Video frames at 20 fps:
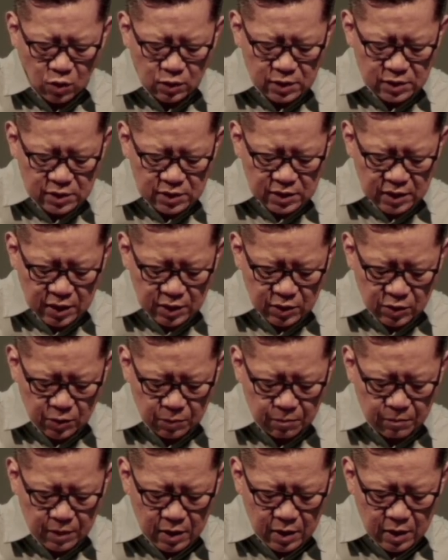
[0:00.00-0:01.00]
his
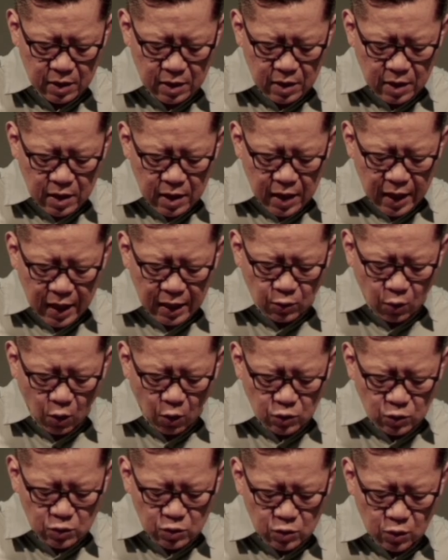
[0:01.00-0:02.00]
kingdom, and
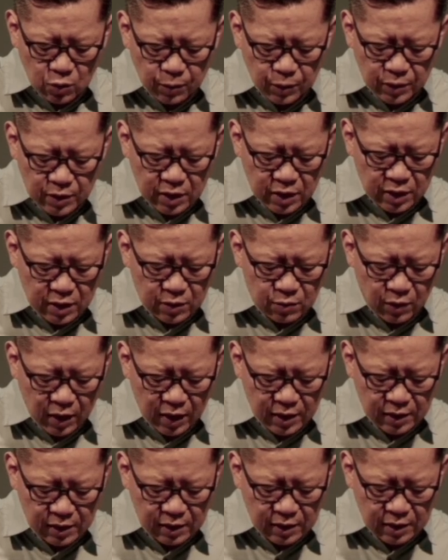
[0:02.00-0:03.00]
also put it in
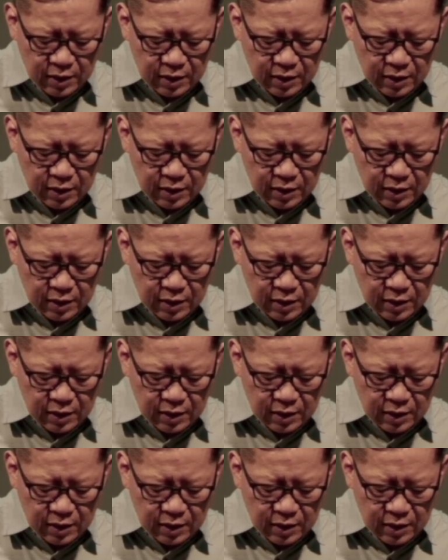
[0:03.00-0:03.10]
writing.